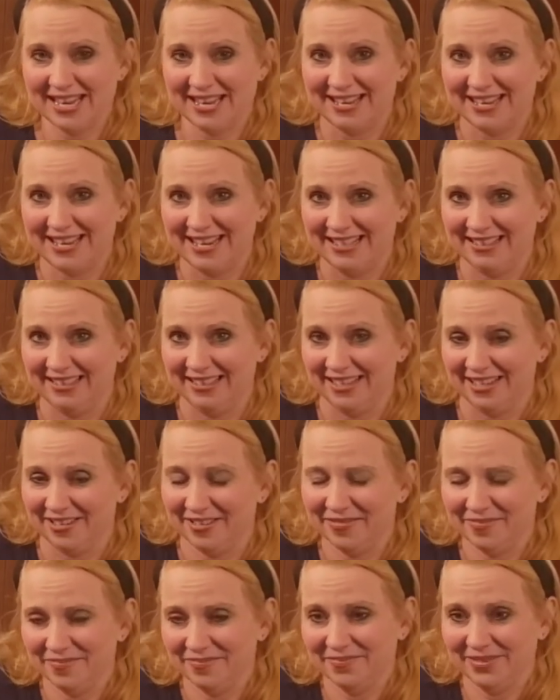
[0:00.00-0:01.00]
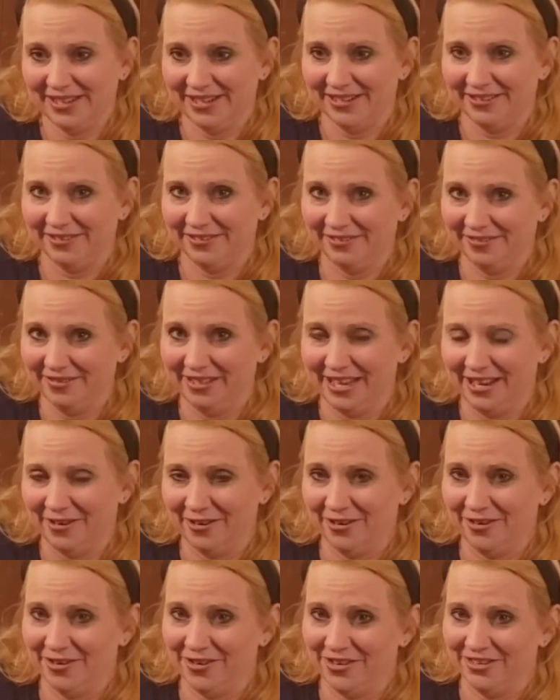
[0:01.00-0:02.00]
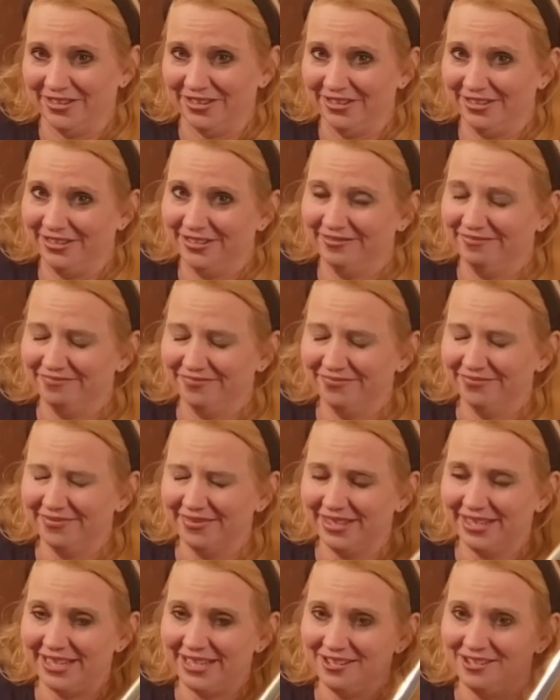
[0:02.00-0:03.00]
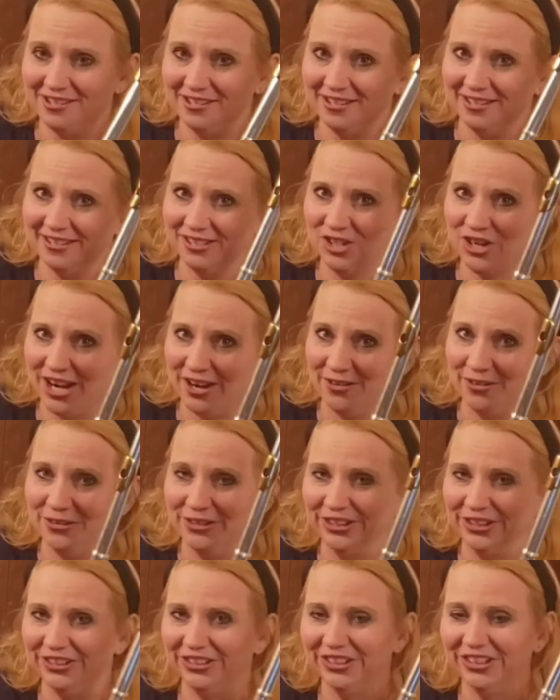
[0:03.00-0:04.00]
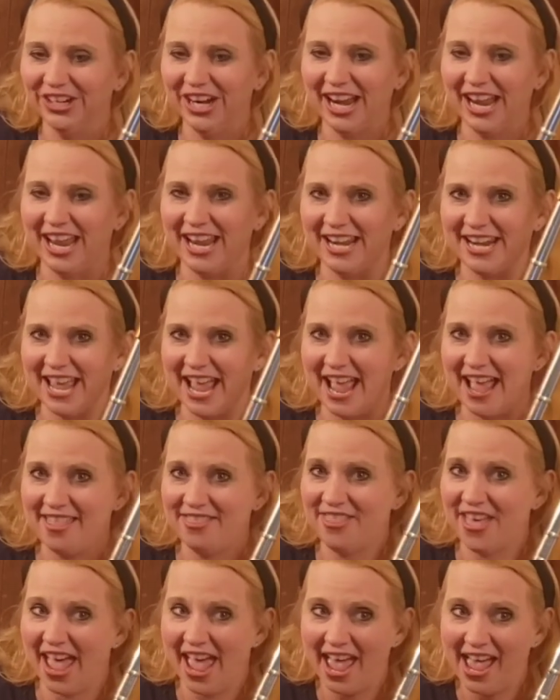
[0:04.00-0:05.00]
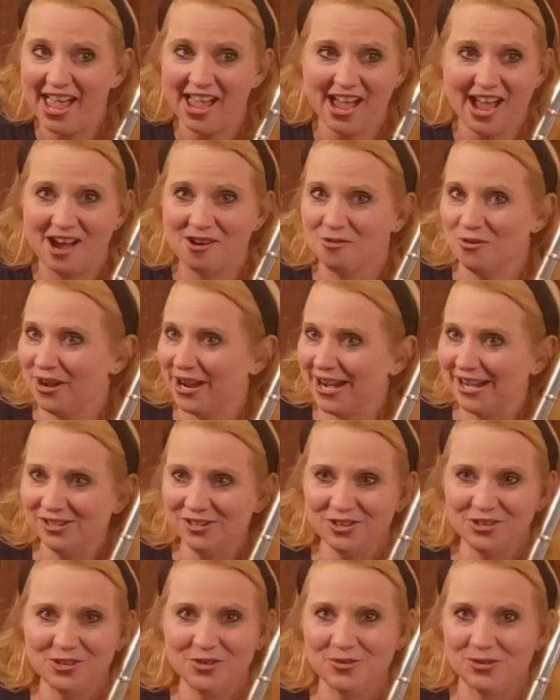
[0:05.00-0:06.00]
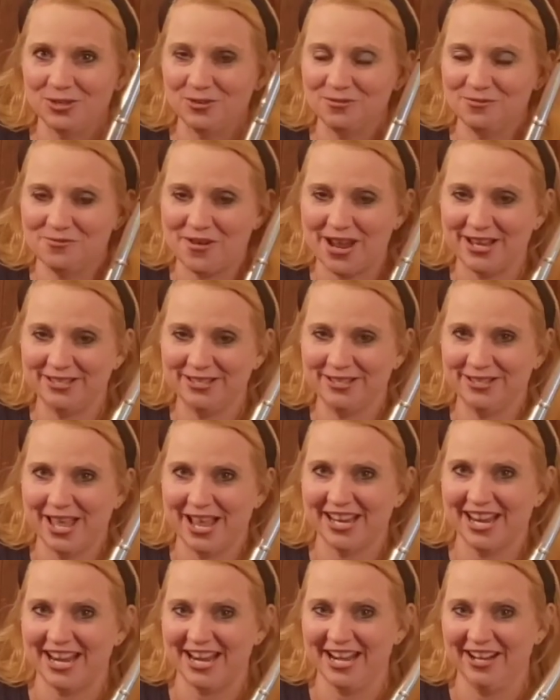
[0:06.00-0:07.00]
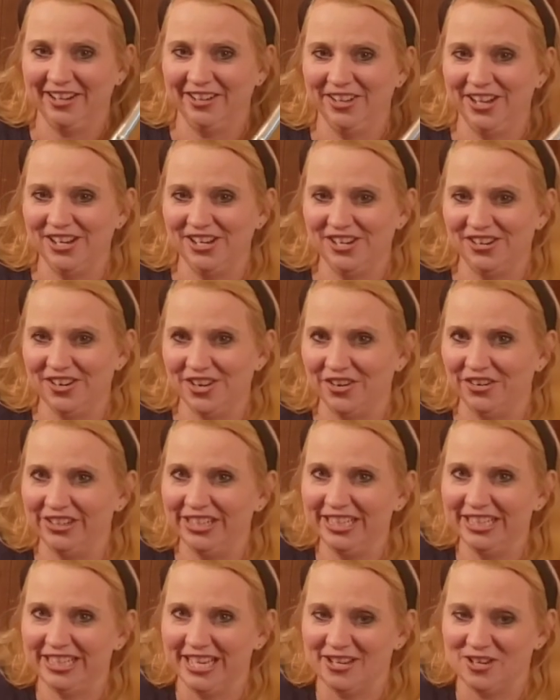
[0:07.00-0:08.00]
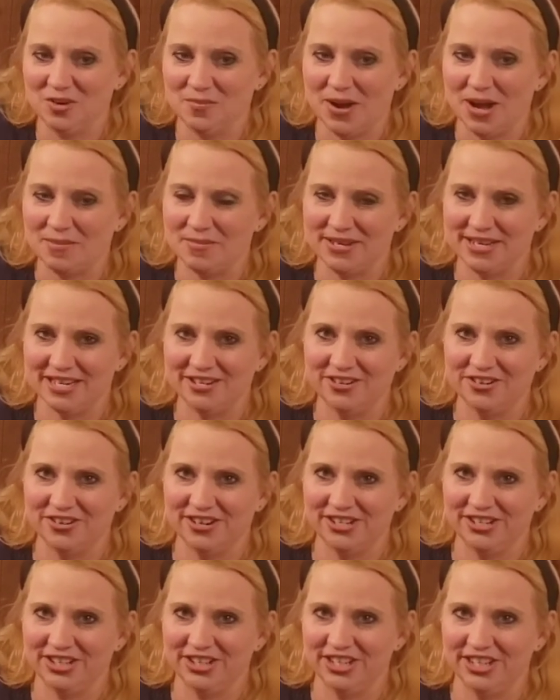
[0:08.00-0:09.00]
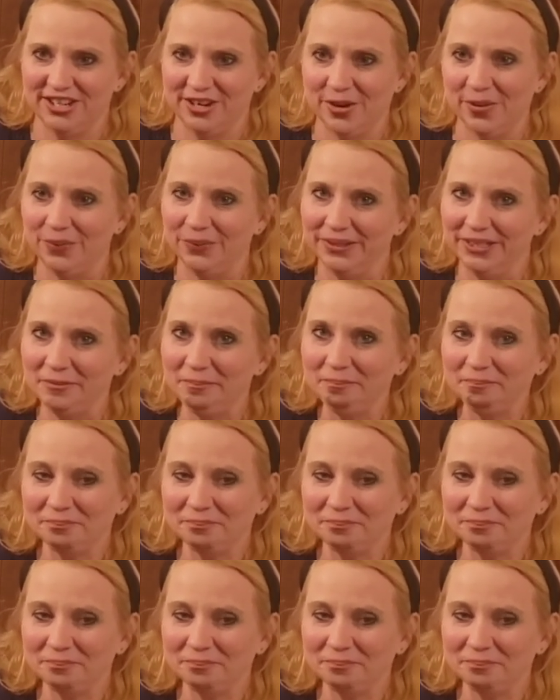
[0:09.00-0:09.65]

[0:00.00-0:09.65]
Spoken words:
in the, that are on the channel here, and that I will answer you as fast as I can and let you know anything you might be interested in knowing,